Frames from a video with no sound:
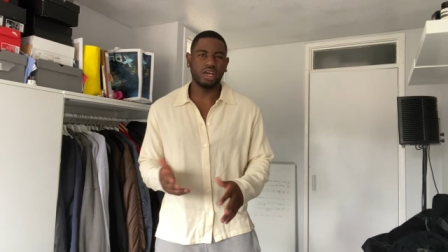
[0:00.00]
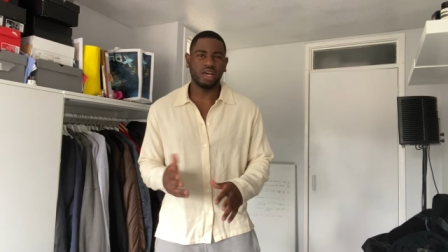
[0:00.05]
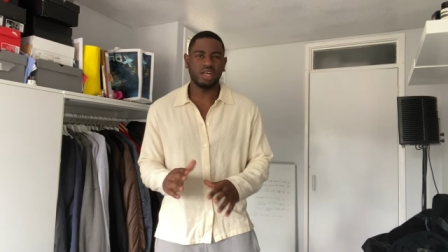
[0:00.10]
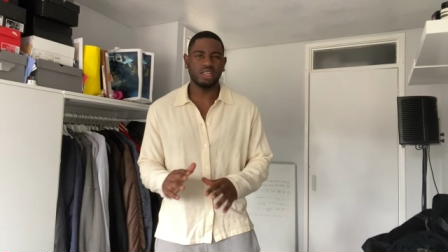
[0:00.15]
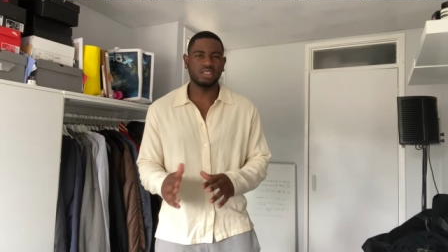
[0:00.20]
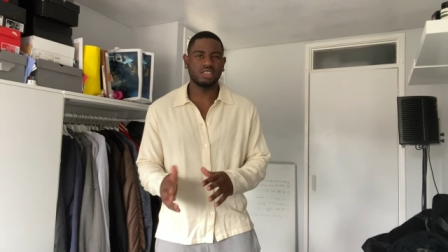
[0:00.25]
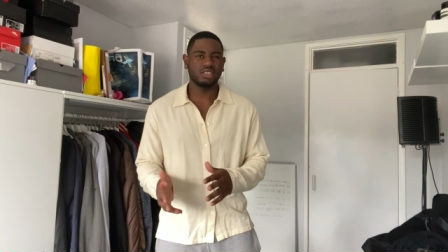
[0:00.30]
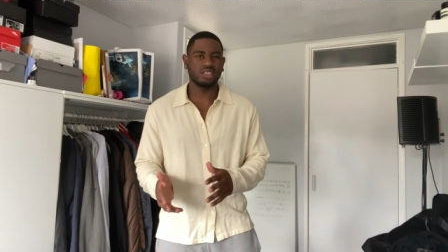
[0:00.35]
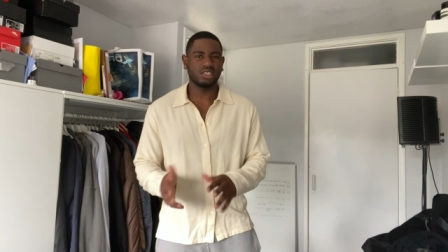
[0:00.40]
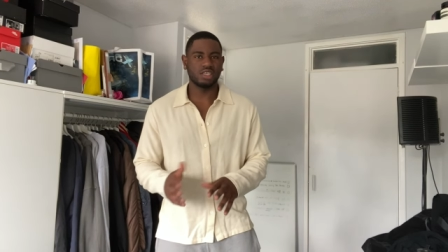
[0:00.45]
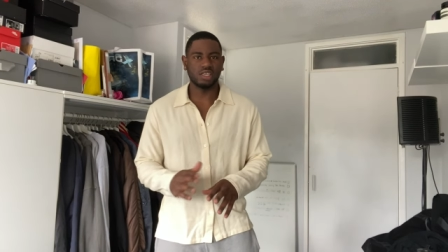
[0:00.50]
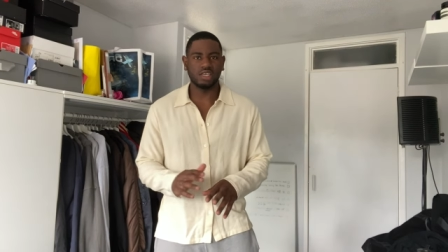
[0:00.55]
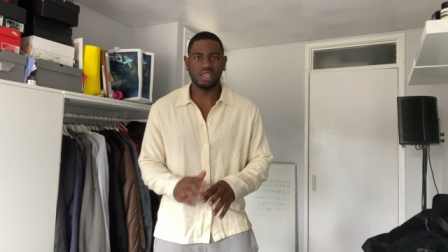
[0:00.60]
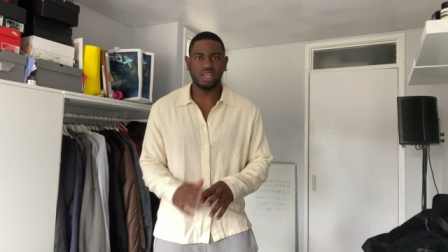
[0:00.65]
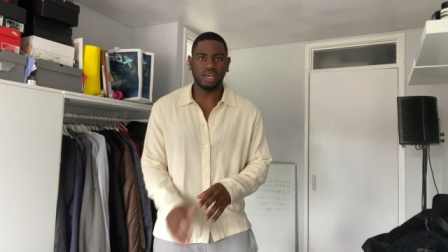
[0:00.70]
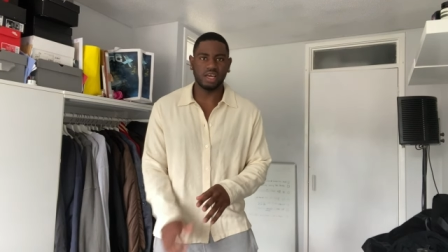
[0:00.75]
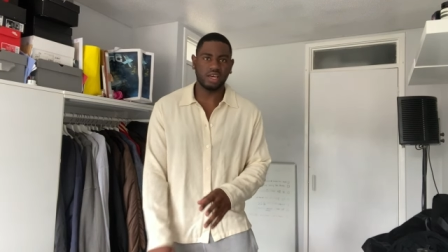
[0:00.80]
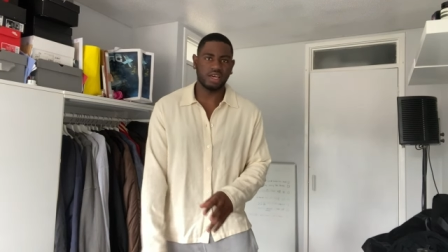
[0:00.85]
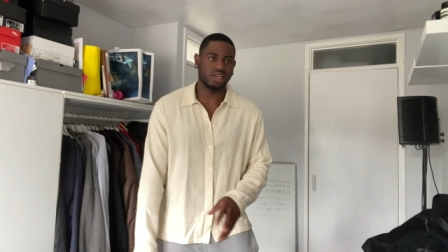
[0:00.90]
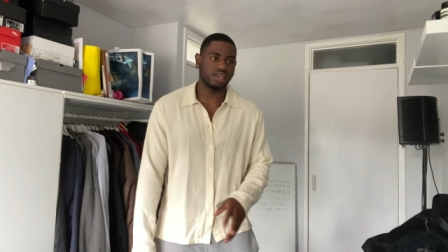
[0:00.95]
I'd say,
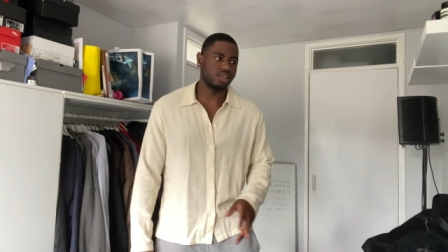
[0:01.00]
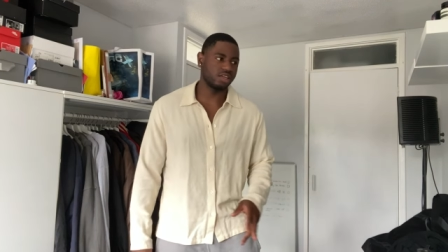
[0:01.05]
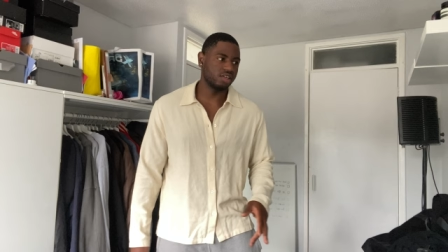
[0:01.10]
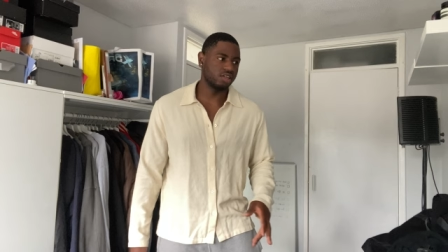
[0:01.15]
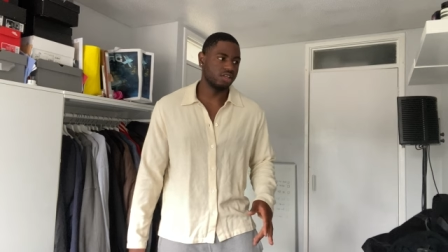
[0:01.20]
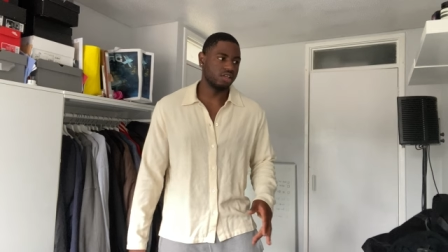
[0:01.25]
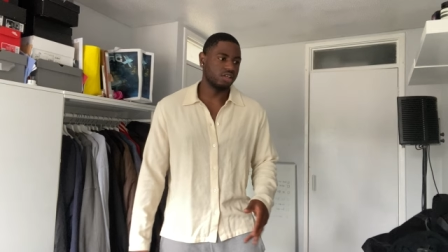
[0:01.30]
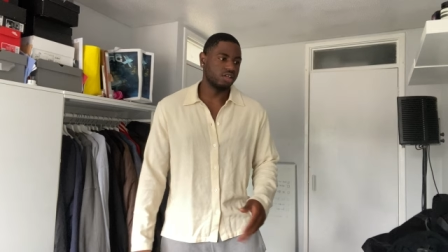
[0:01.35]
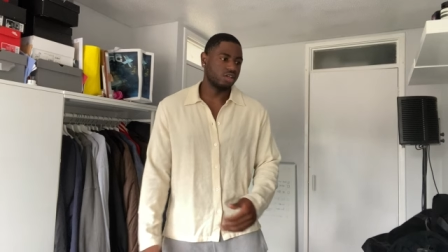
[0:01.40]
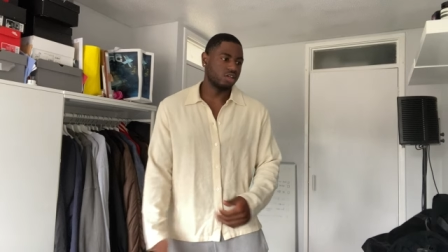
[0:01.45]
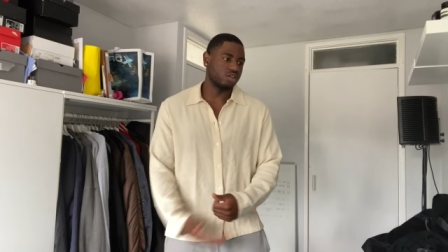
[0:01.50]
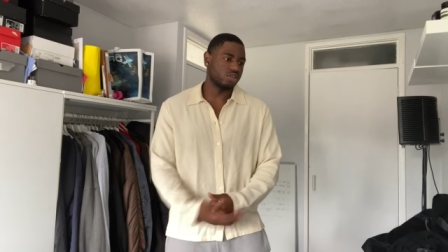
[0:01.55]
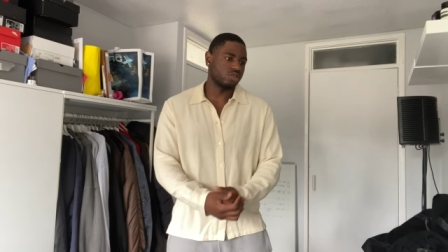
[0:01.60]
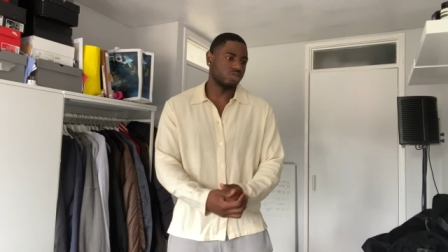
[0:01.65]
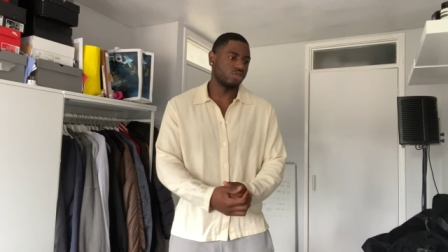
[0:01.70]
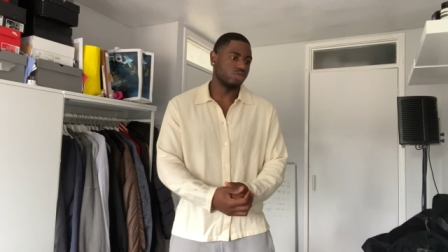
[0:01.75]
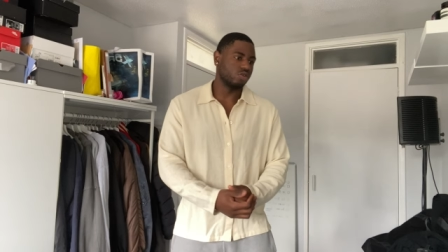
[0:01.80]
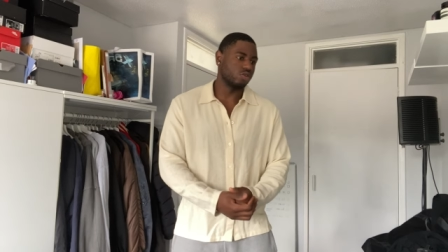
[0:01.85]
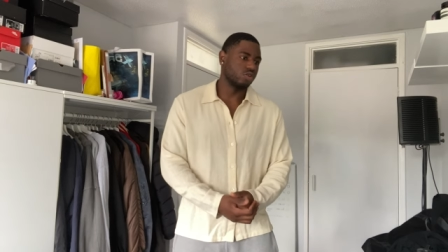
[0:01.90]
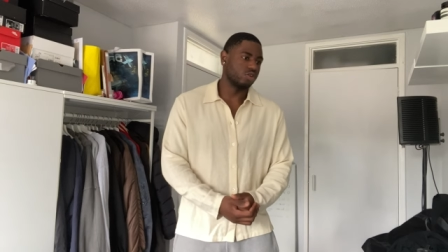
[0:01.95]
like, it's
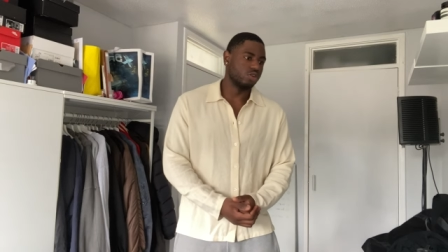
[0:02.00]
not